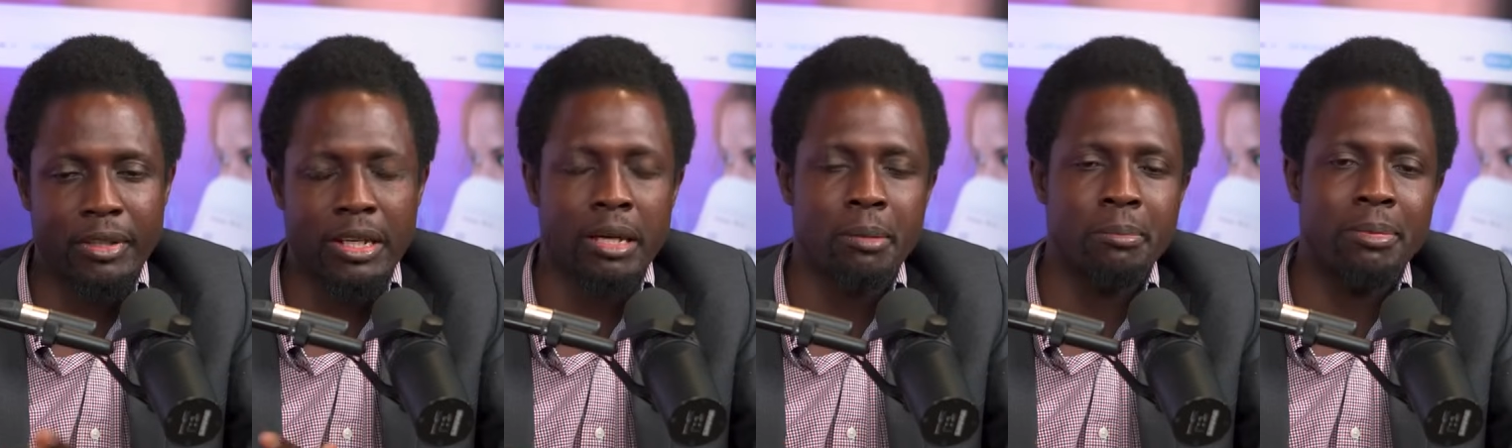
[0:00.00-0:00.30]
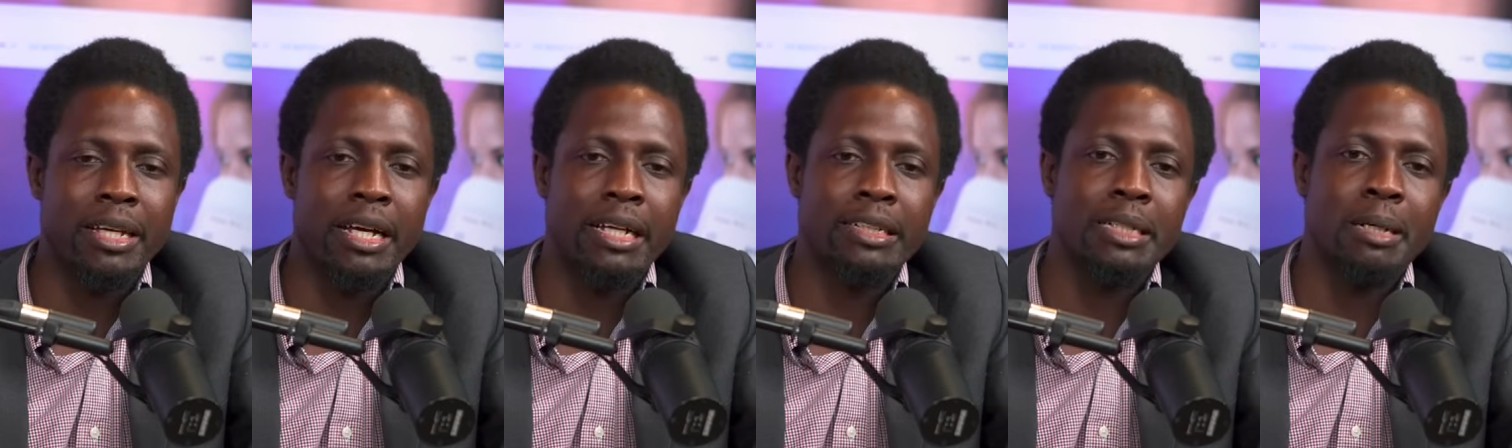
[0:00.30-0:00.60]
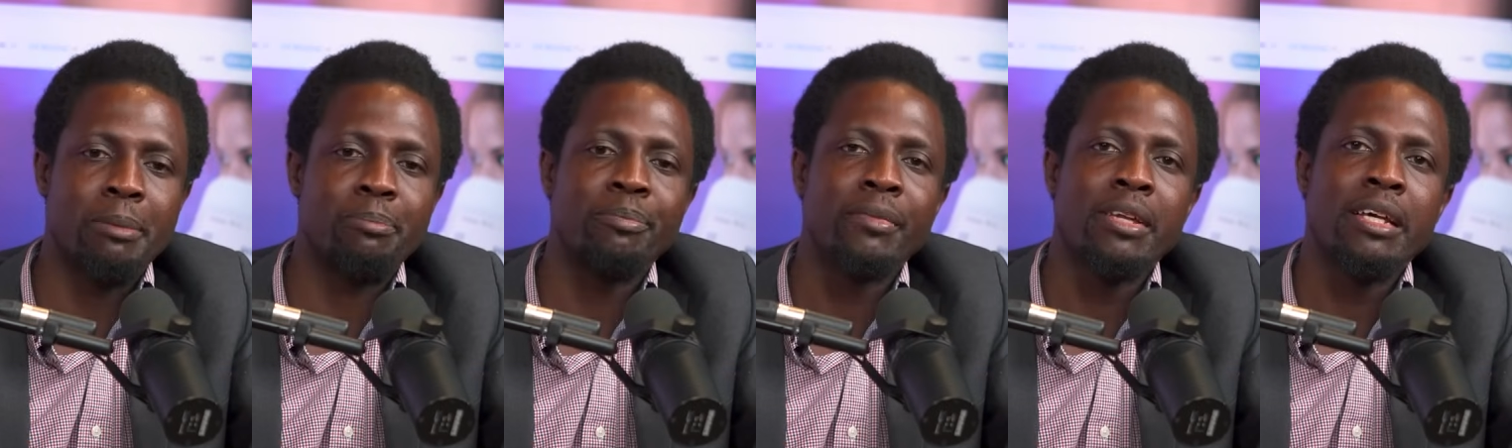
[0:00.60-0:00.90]
a bigger
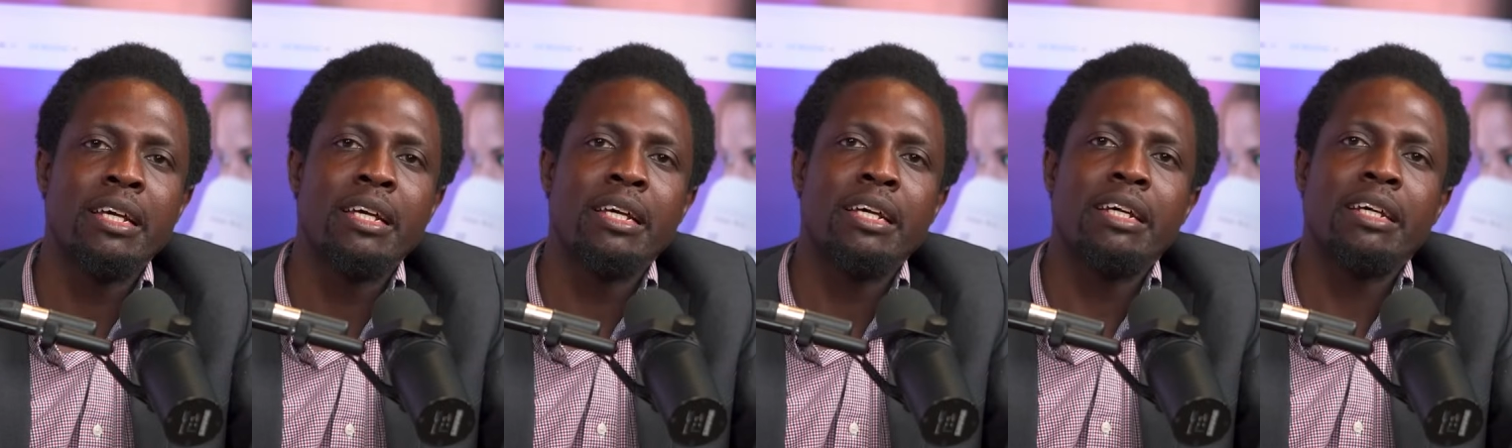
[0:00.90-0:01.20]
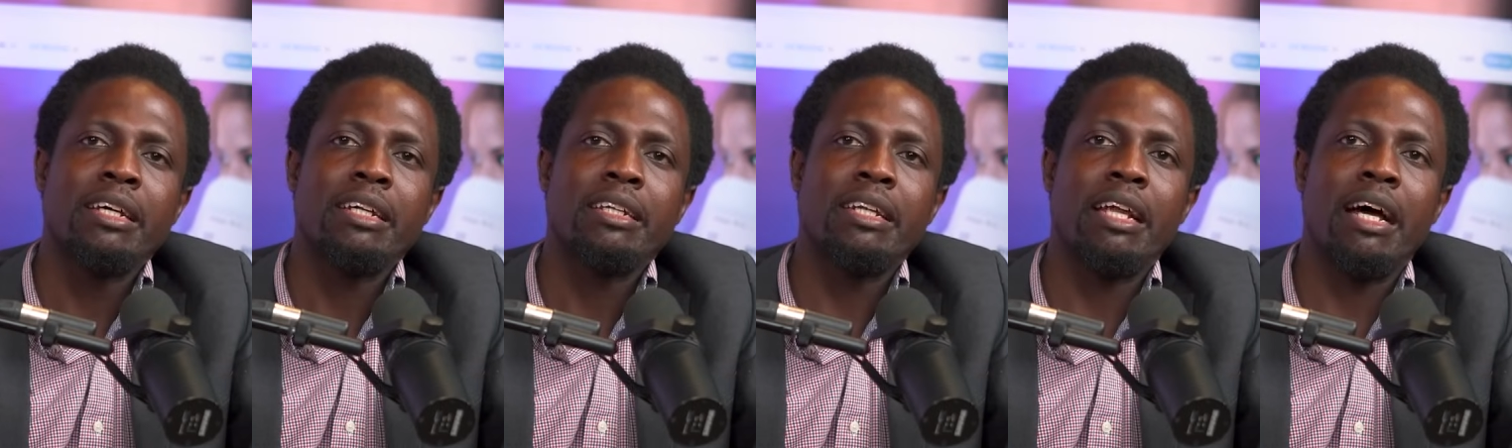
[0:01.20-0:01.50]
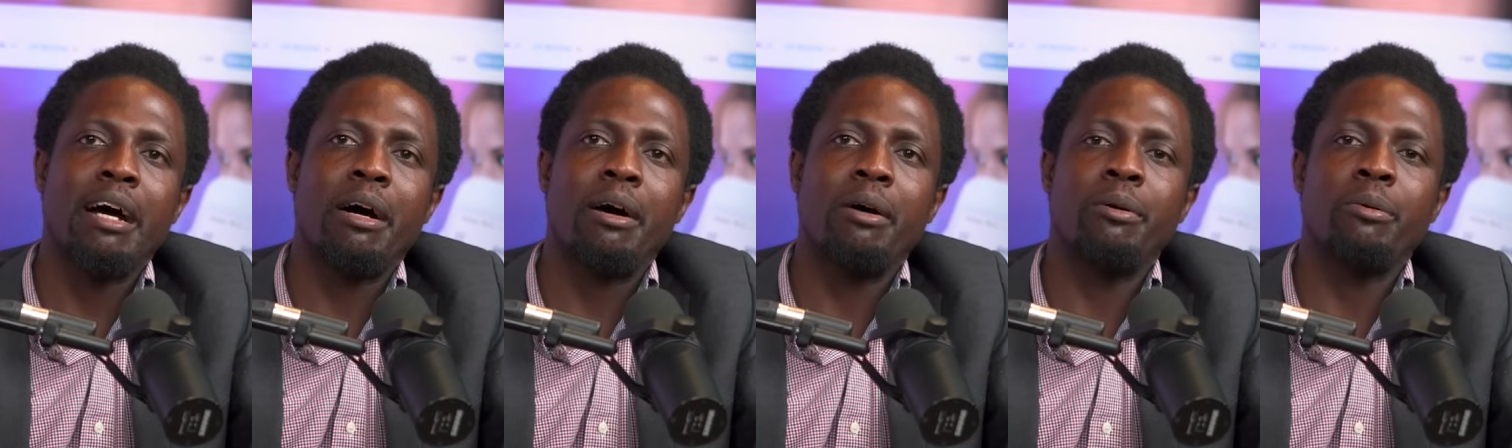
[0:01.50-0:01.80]
term.
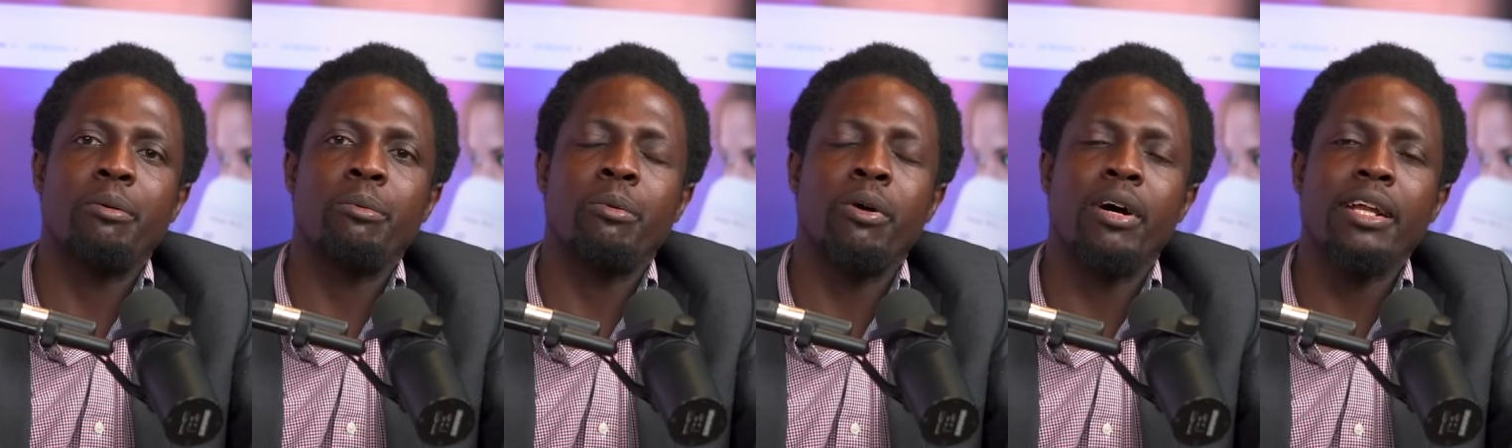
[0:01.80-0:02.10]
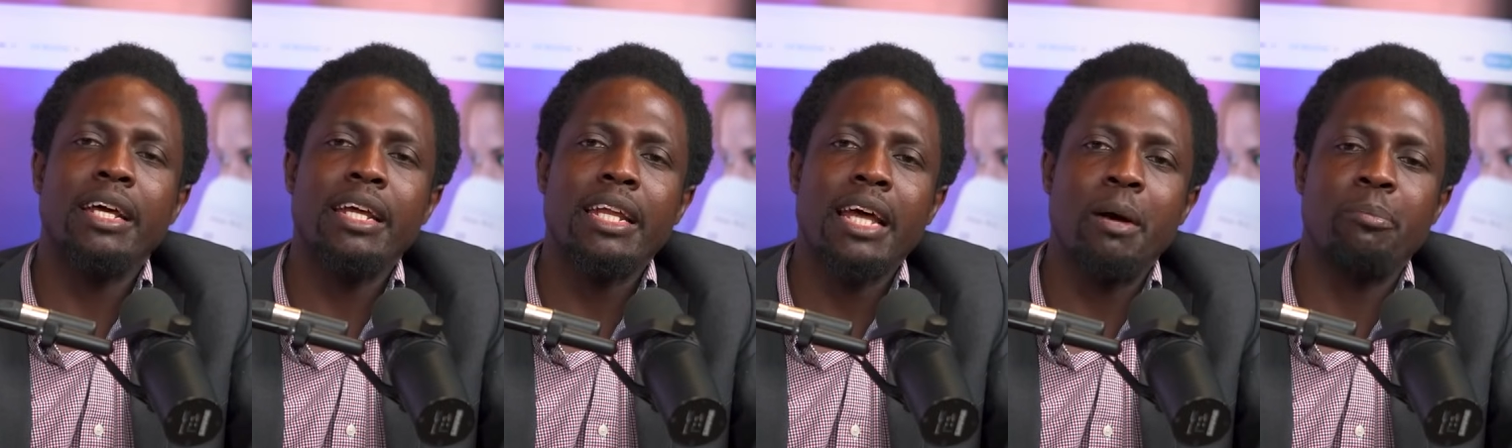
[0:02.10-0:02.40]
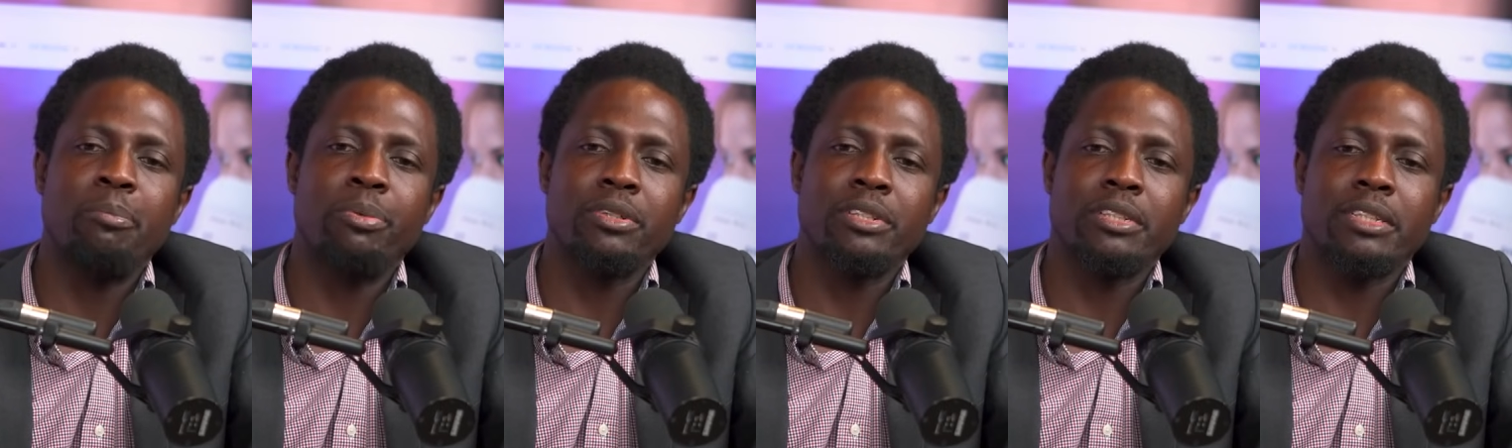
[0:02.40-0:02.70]
Now, what then
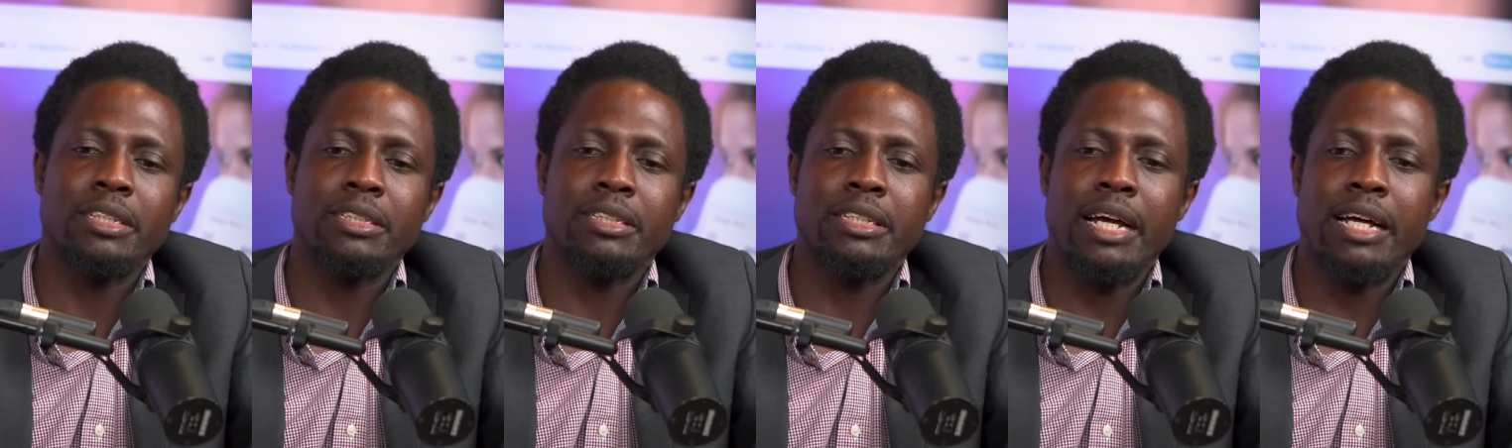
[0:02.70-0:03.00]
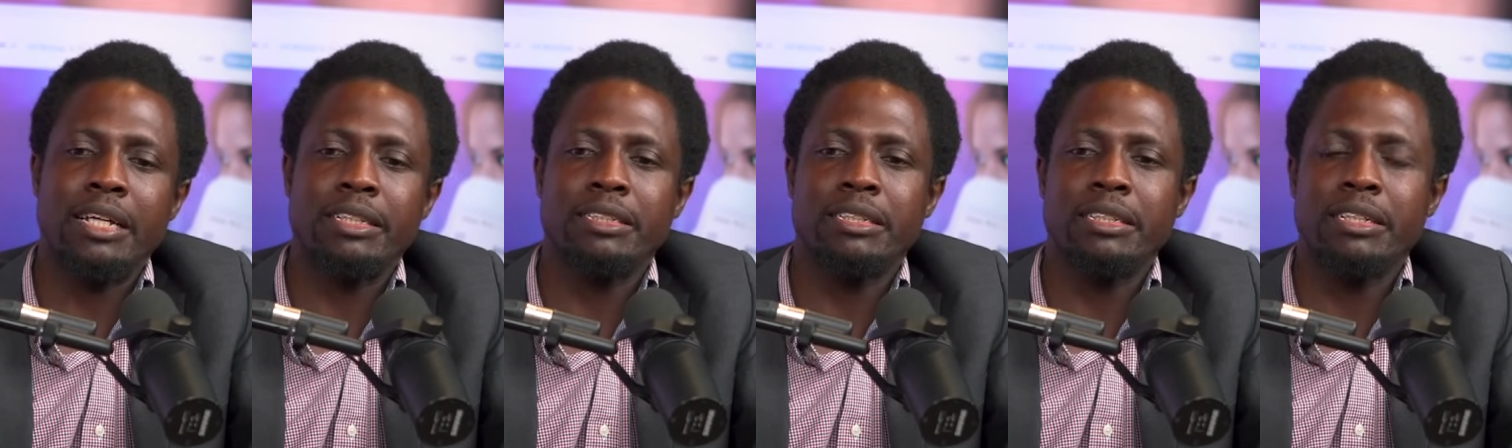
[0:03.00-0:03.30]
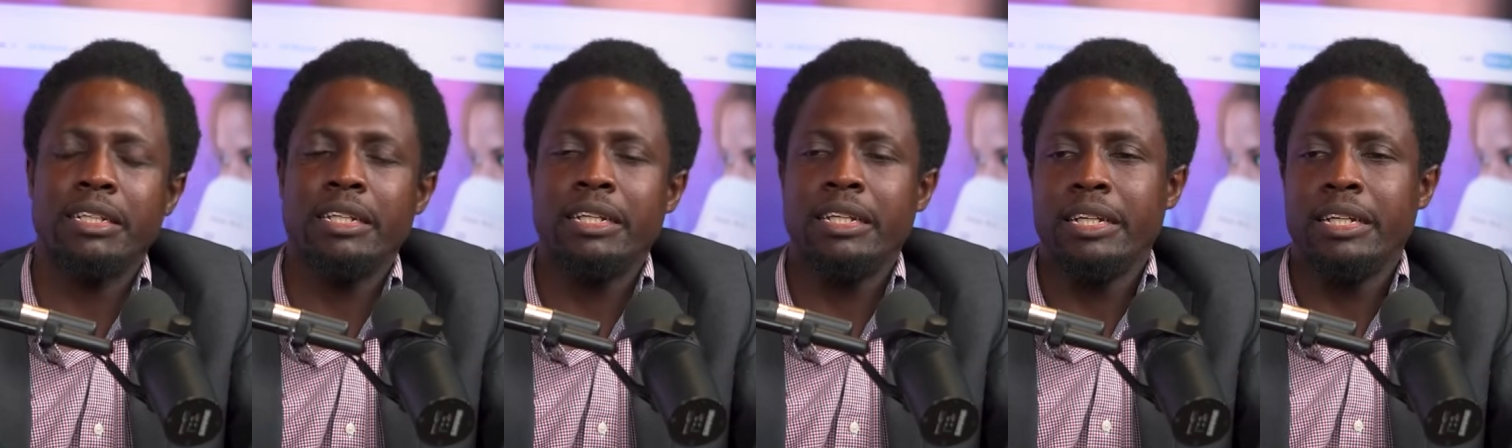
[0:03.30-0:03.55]
happens is that